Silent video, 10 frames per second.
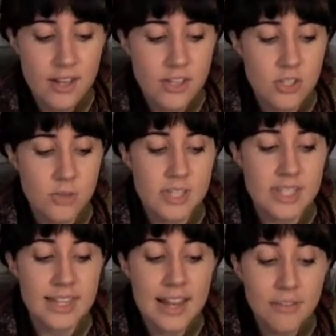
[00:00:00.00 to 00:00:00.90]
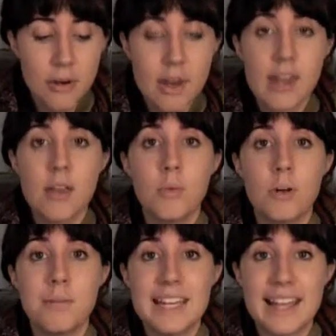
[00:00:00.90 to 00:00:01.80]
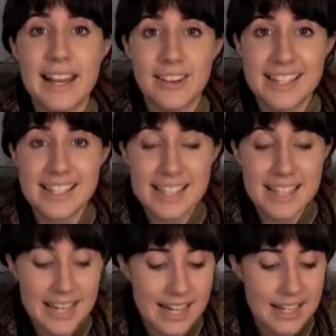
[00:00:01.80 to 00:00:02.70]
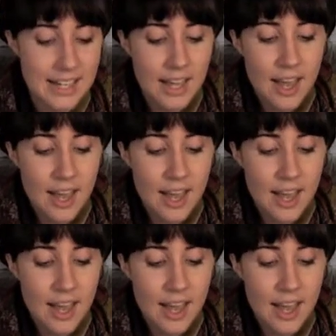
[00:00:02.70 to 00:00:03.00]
so slavery would be guaranteed